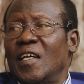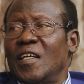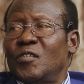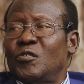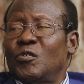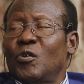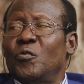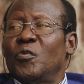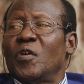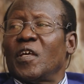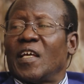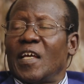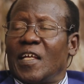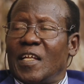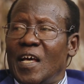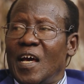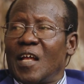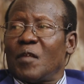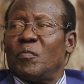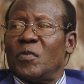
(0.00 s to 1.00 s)
So we
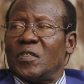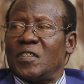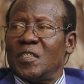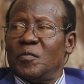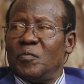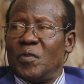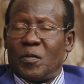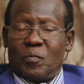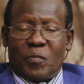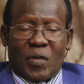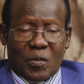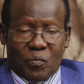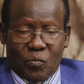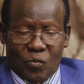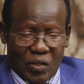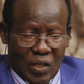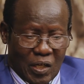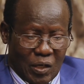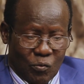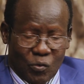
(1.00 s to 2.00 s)
can harvest even much
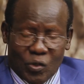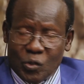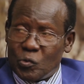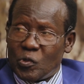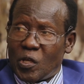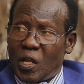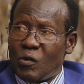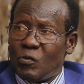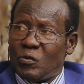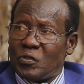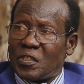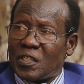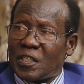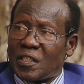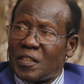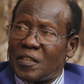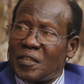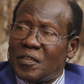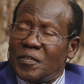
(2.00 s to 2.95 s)
more than what we are losing.